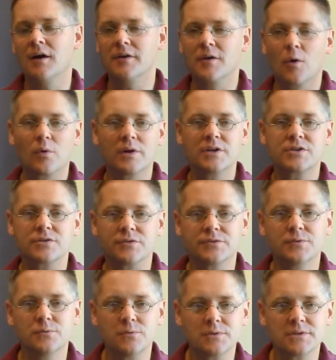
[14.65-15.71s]
no additional
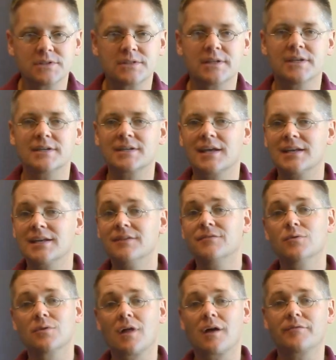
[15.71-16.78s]
tools that can give
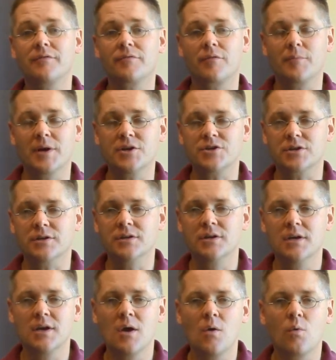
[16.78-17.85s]
you a lot of information.
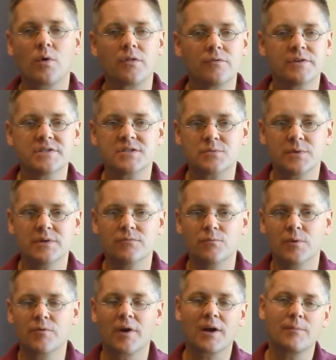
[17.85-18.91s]
One of the reasons we
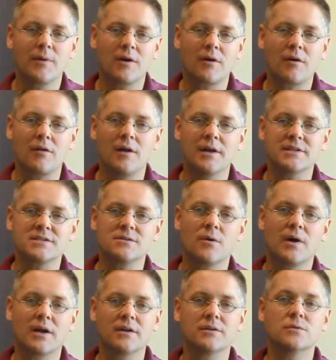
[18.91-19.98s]
recommend our clients know
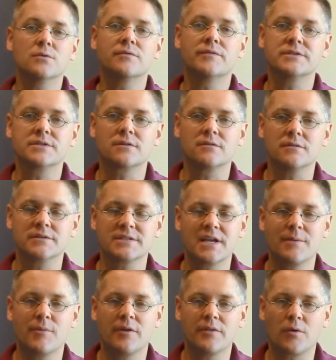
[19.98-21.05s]
how to do a physical
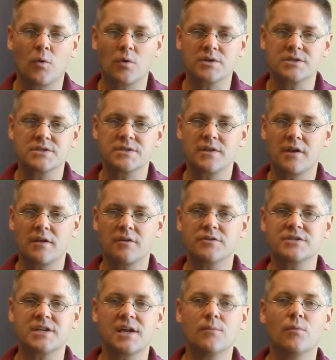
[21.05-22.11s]
exam on their horses so they
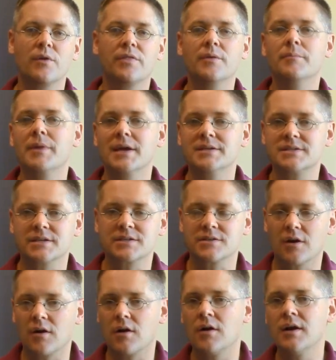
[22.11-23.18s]
understand what the basics
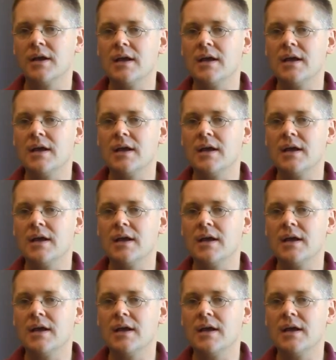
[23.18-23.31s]
are